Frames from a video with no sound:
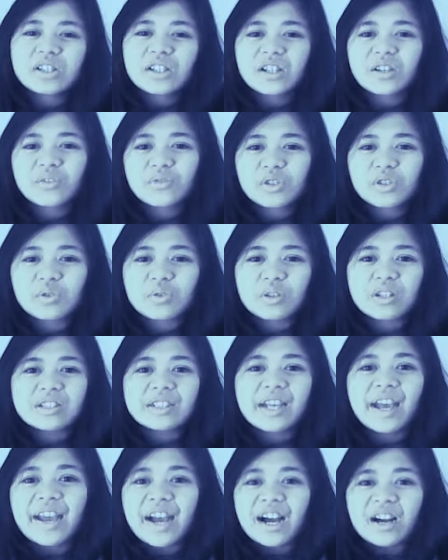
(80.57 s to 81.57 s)
Taeyang goes
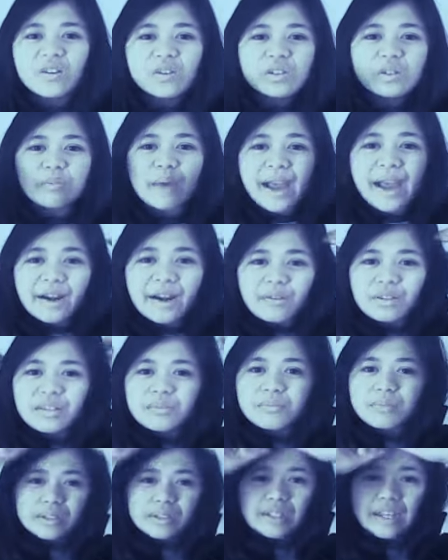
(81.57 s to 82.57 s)
back with the
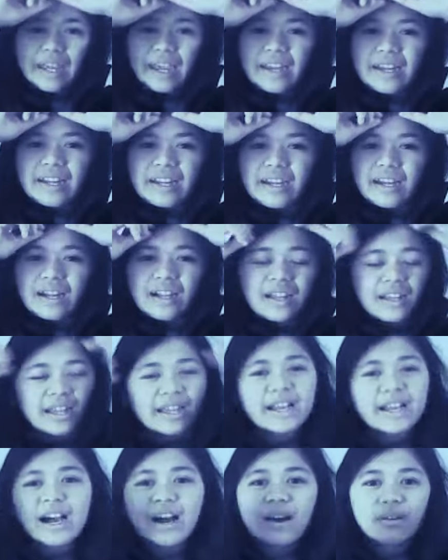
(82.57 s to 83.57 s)
bandana, like how
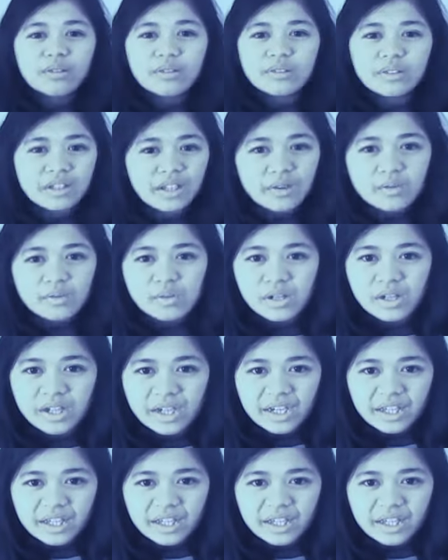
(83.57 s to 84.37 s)
they were in their...